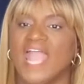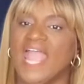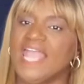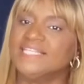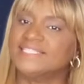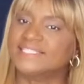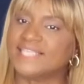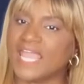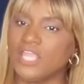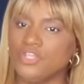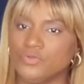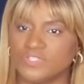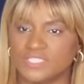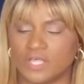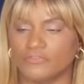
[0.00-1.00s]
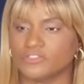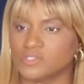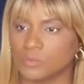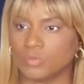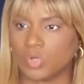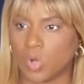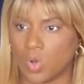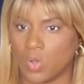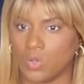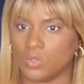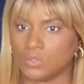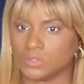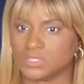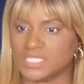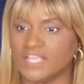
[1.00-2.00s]
and set yourself some
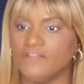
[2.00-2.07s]
goals.